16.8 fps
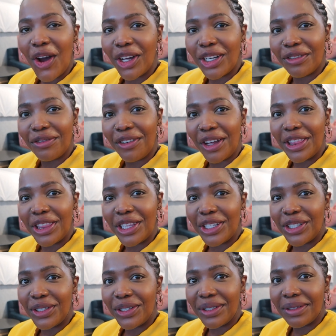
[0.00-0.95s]
on a fun
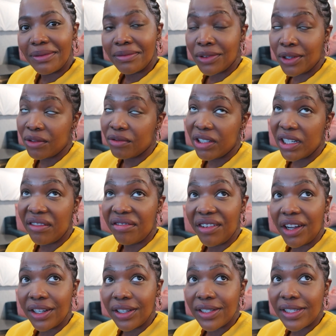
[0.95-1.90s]
little, not really
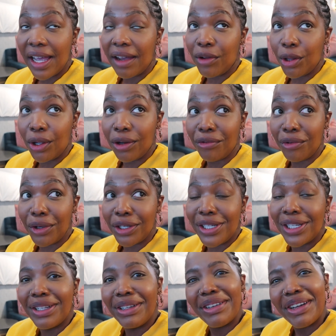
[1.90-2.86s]
fun because I have a lot of work
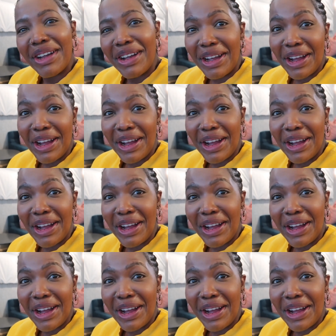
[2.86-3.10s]
to do,